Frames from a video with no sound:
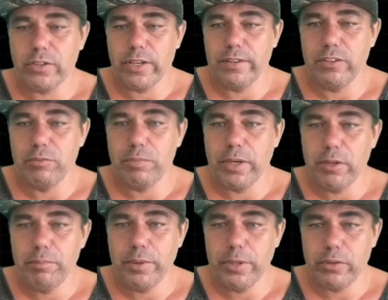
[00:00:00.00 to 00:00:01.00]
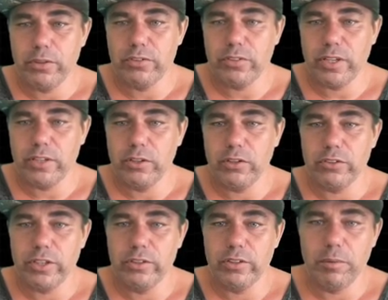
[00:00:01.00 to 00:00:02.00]
and these bigger Bitcoin cycles
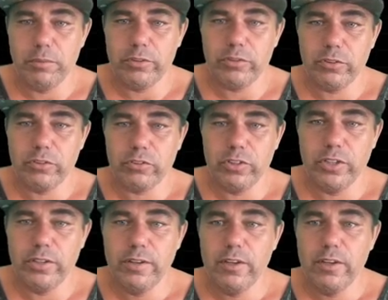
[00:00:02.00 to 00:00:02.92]
and numbers on the screen